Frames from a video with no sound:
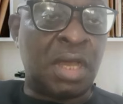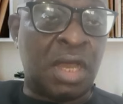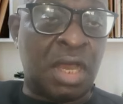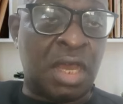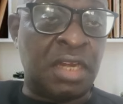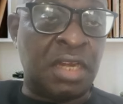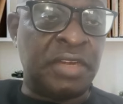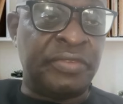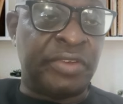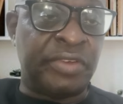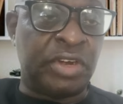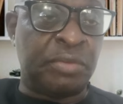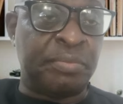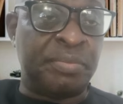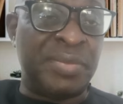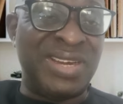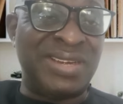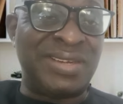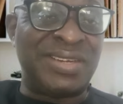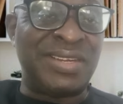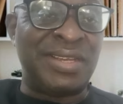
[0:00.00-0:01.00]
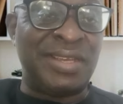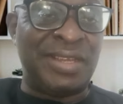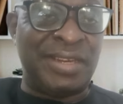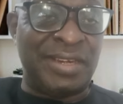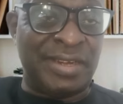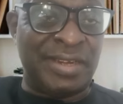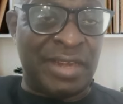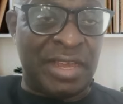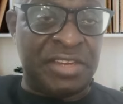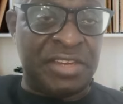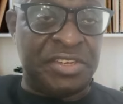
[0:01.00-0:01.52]
and development
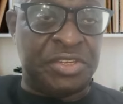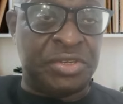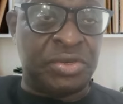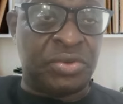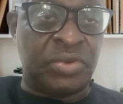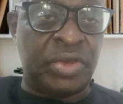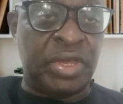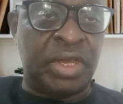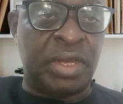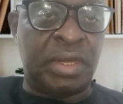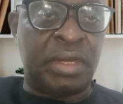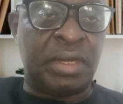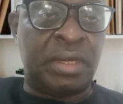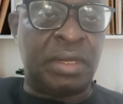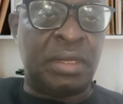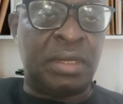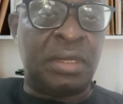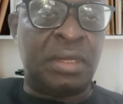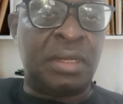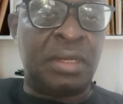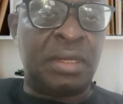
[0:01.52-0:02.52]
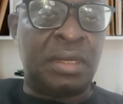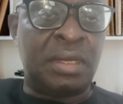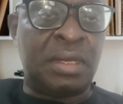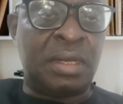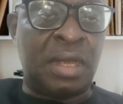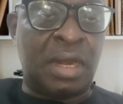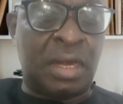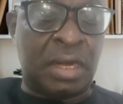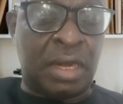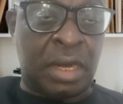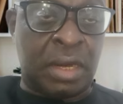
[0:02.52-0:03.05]
in Nigeria
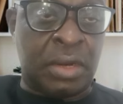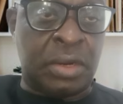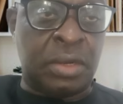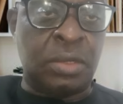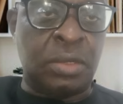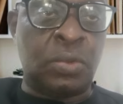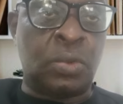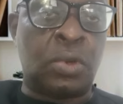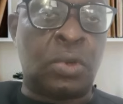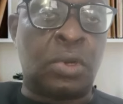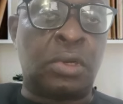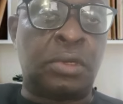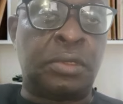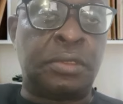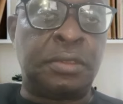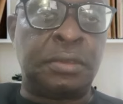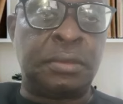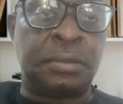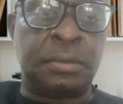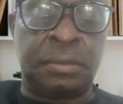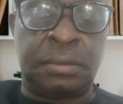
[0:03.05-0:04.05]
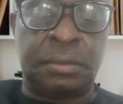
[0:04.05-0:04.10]
and around the world.